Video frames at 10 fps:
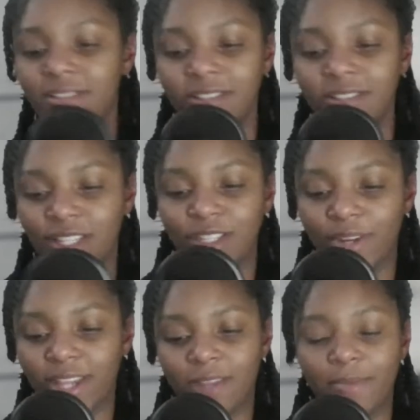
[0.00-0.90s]
It's just the word that
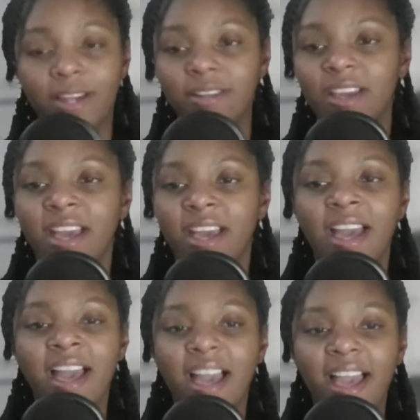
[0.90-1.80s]
came to mind.
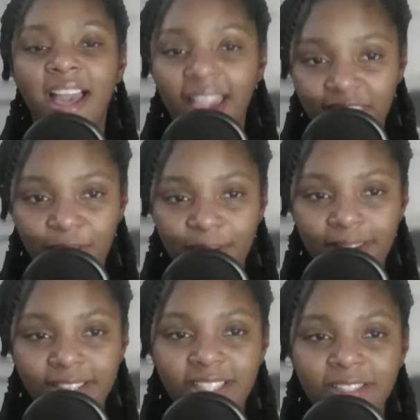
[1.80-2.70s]

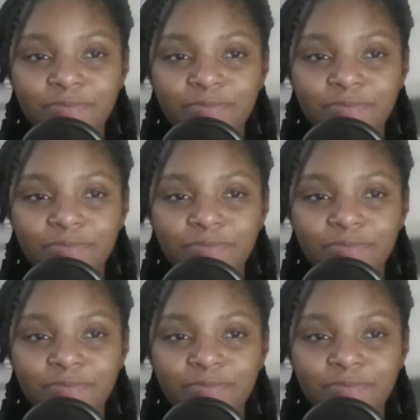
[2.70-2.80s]
Anyways,